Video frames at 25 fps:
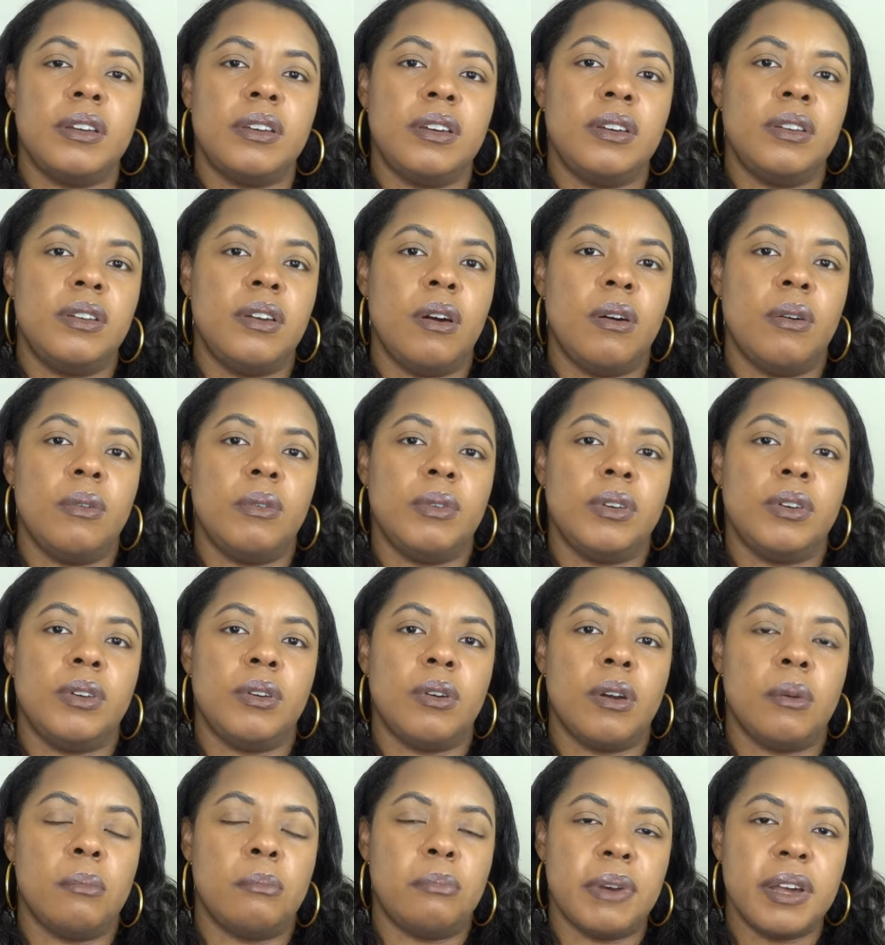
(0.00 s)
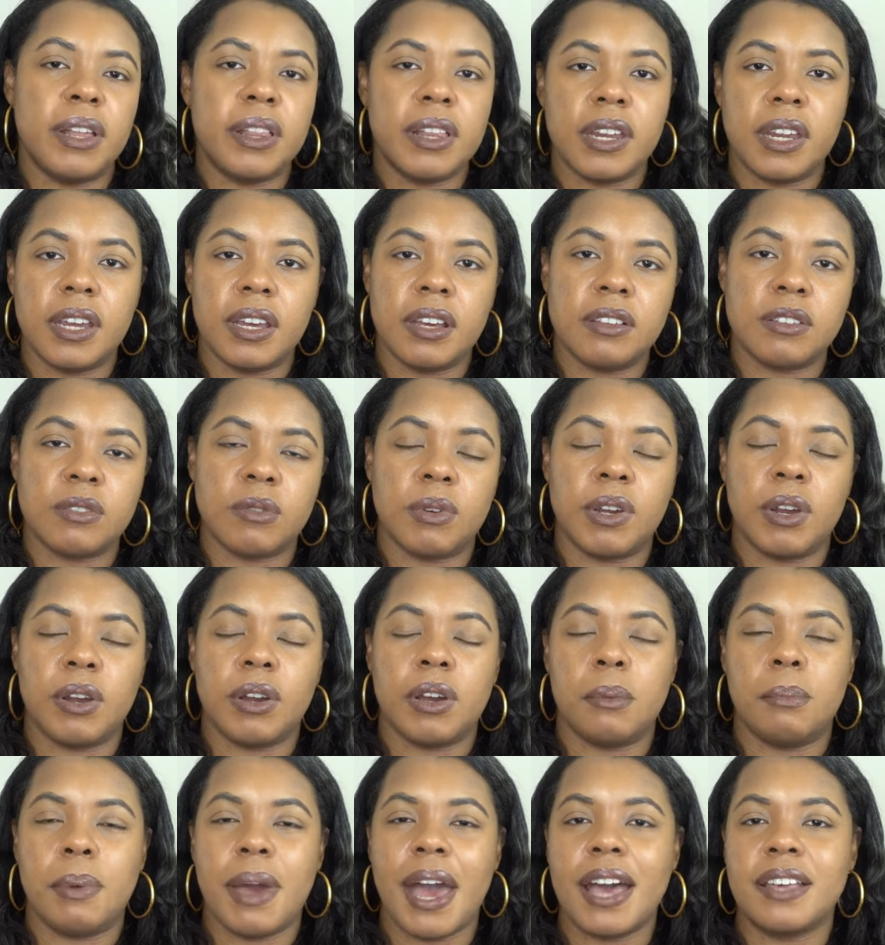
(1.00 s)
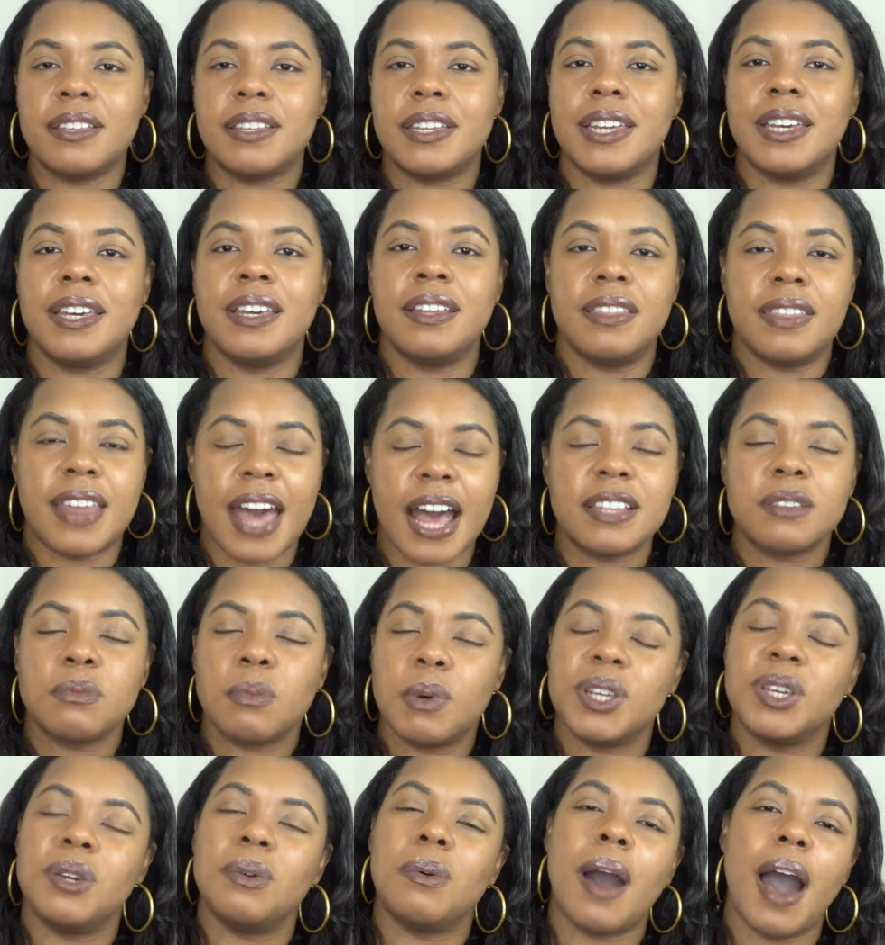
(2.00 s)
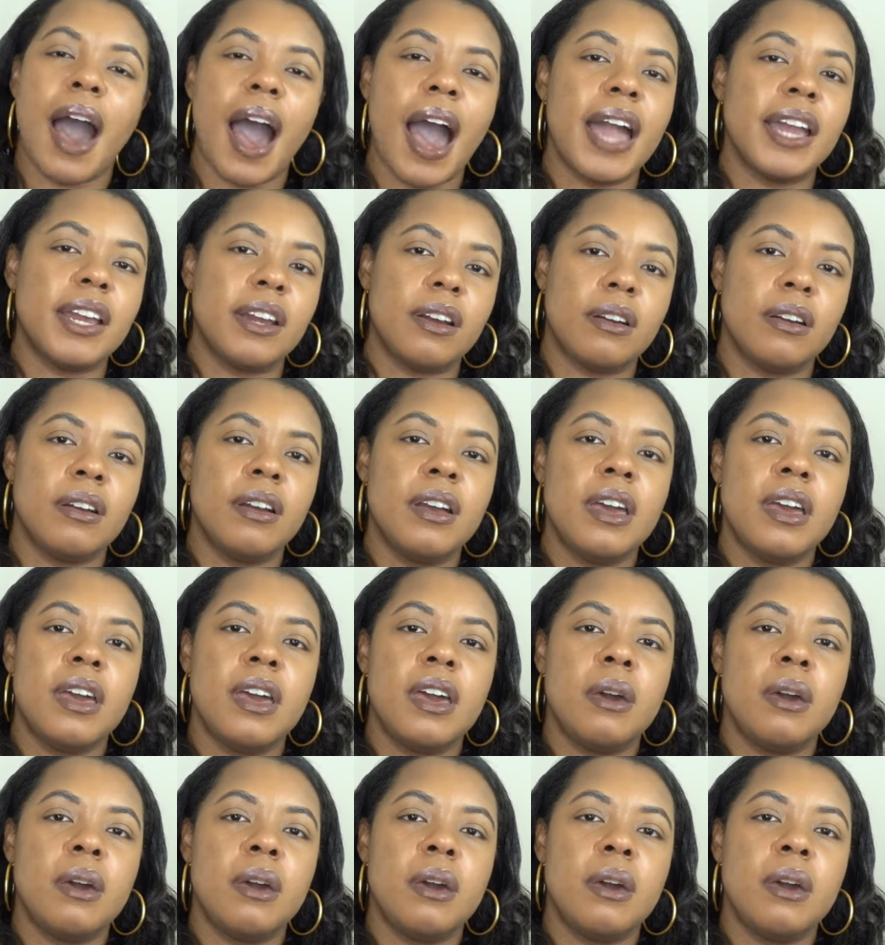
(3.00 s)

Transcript: you know, your abilities or your capacity, that's when you hire.